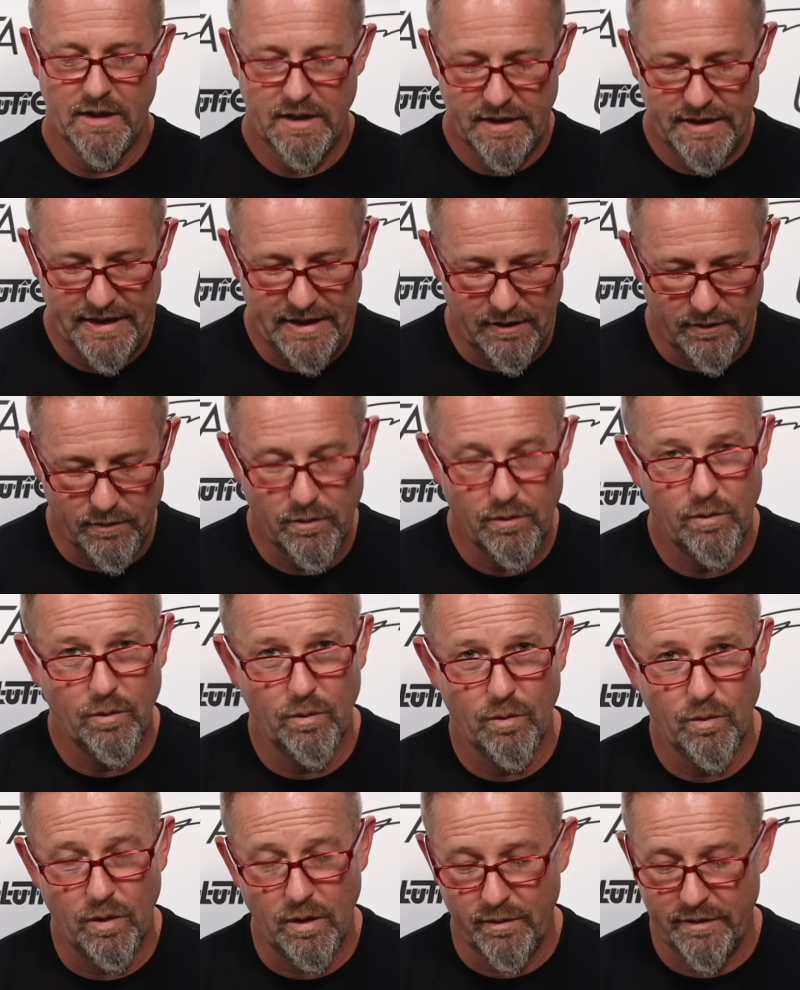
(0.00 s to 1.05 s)
Now,
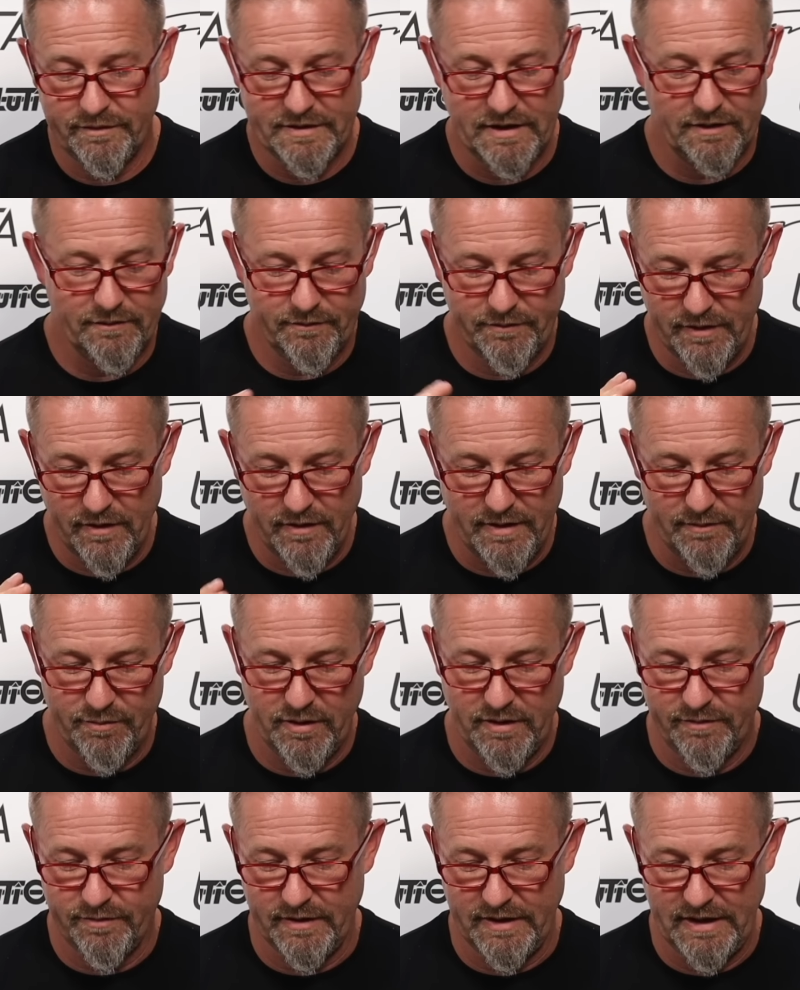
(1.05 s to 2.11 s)
what we've done very
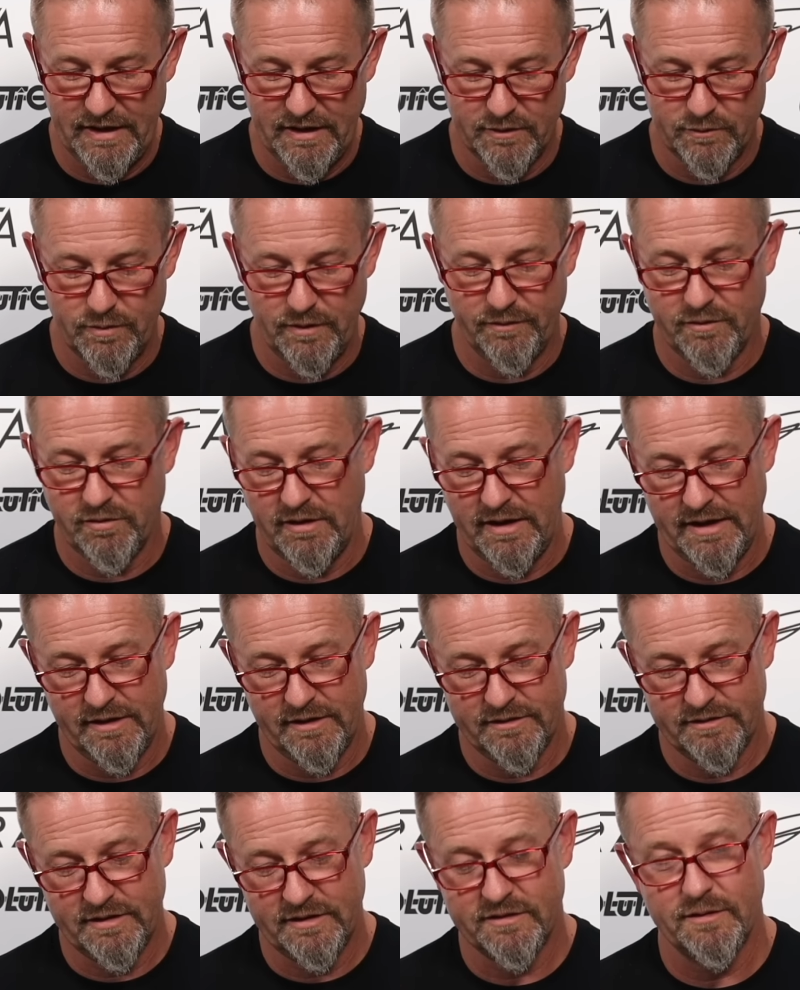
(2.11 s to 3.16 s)
briefly is we've created a
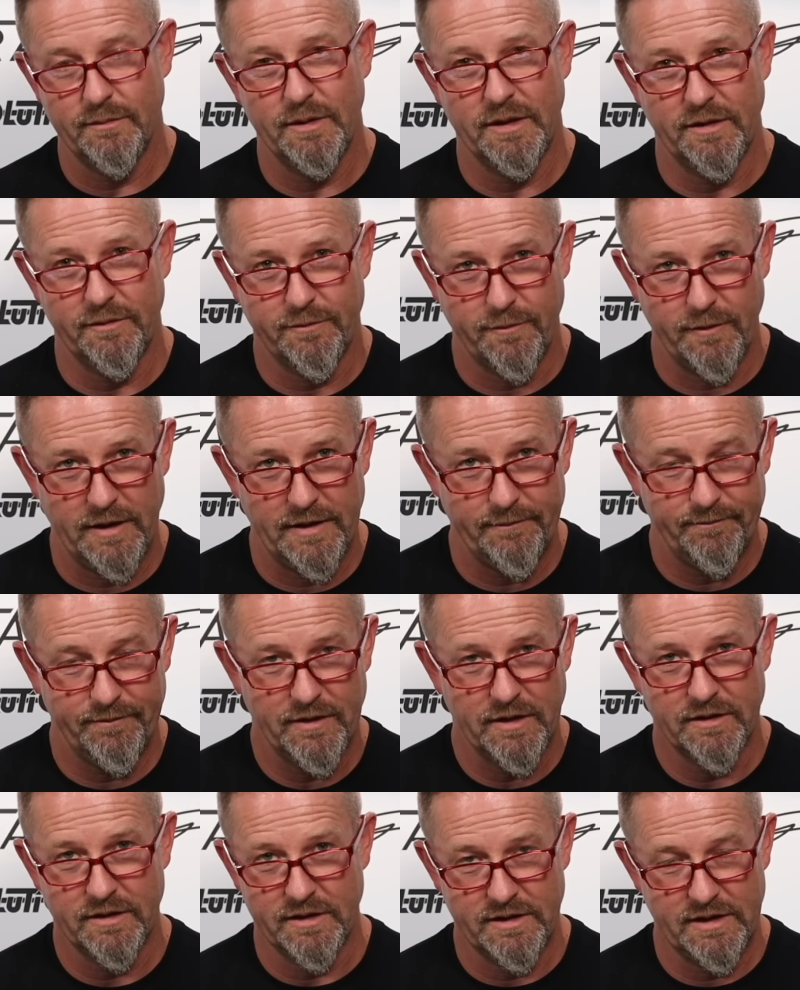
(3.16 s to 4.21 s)
system at the front
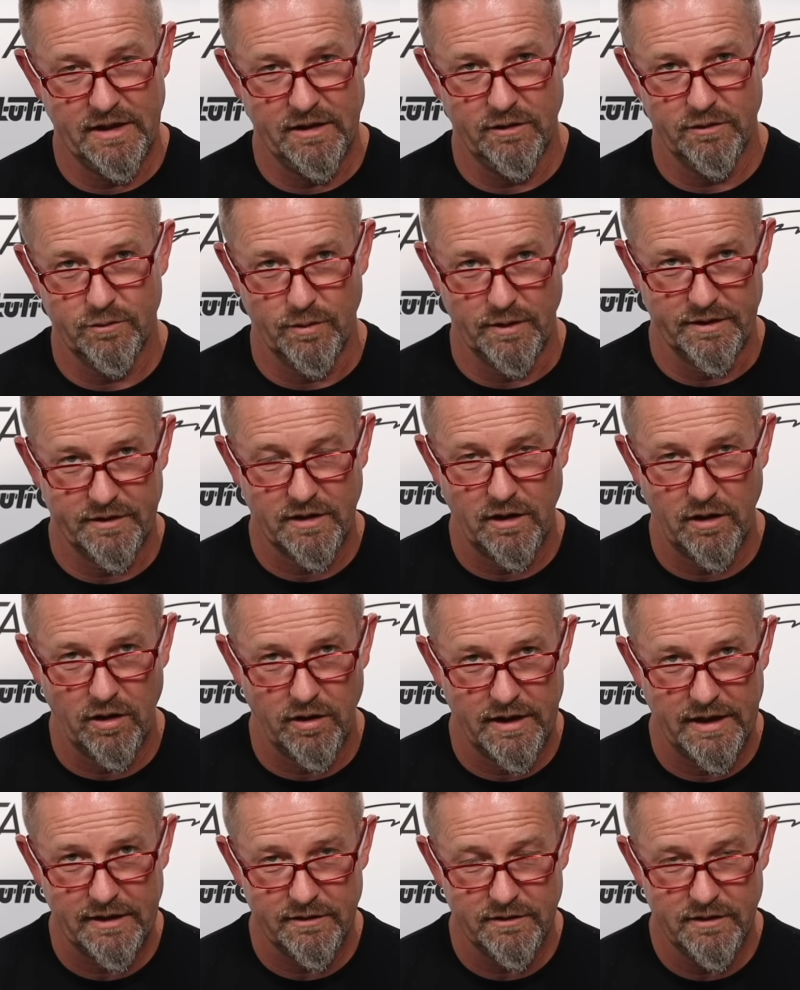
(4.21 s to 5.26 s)
that deals with
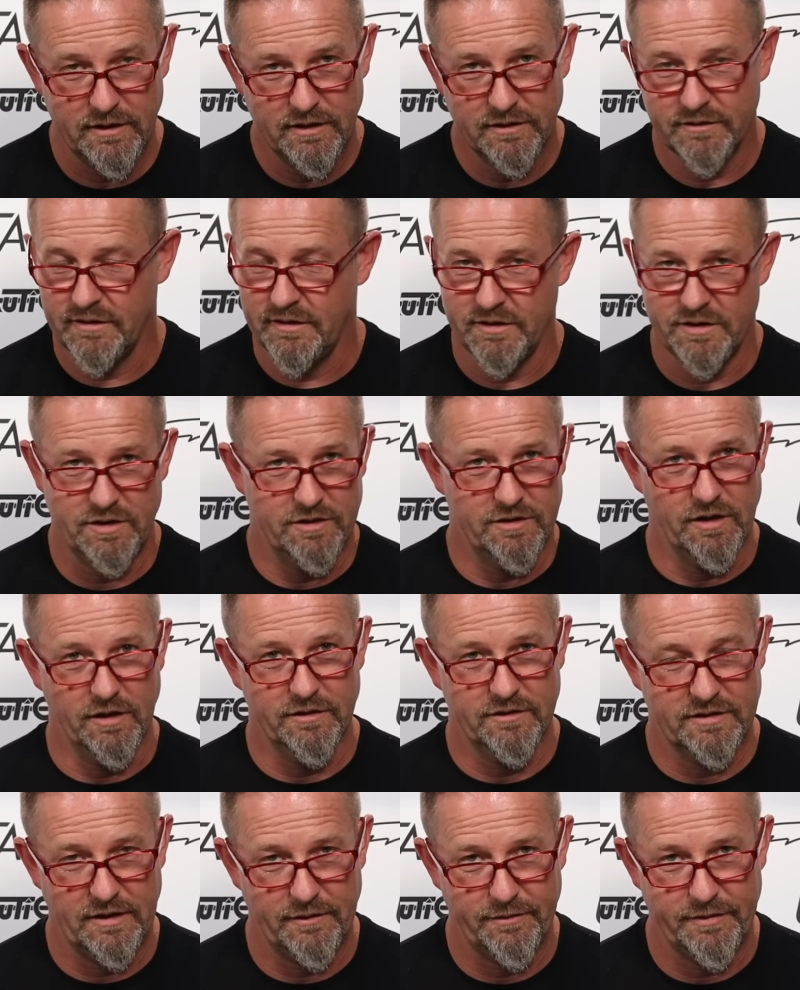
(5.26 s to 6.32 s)
clogging so that you don't
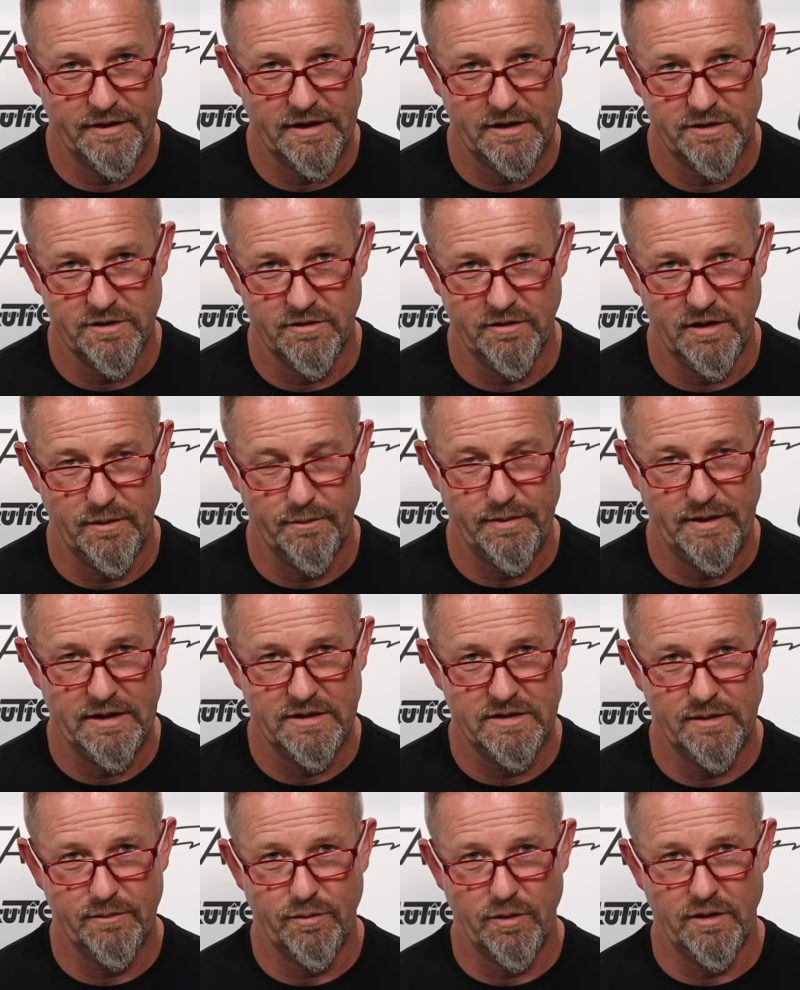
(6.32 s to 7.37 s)
suffer that during your
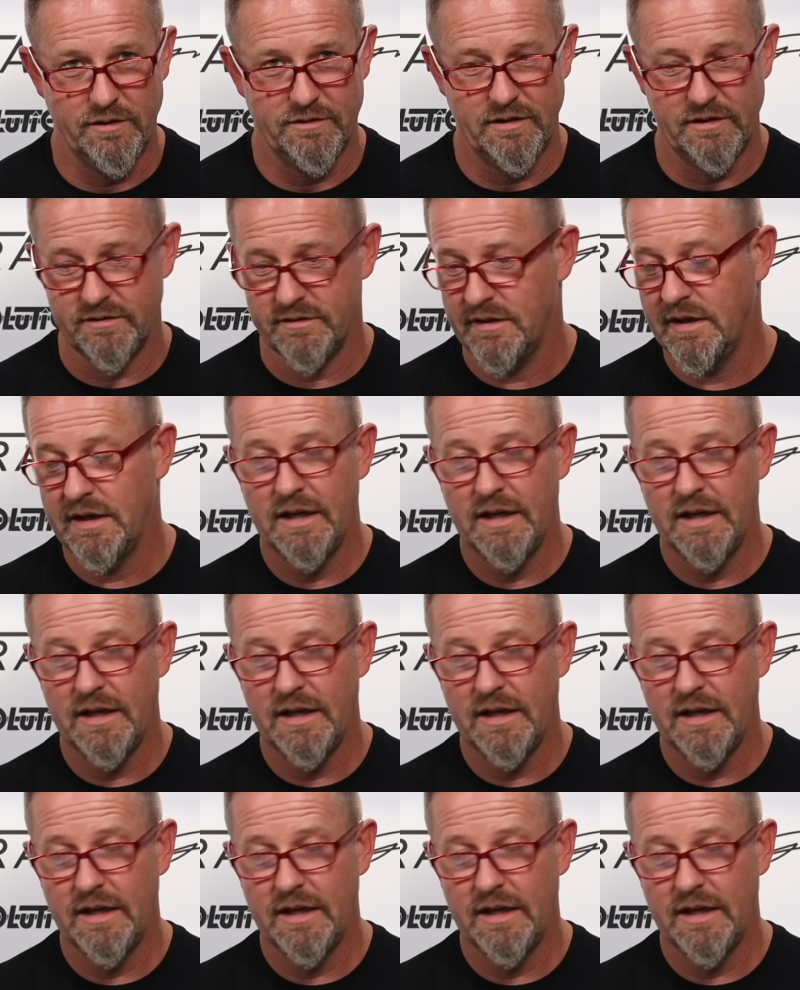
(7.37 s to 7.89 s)
painting process.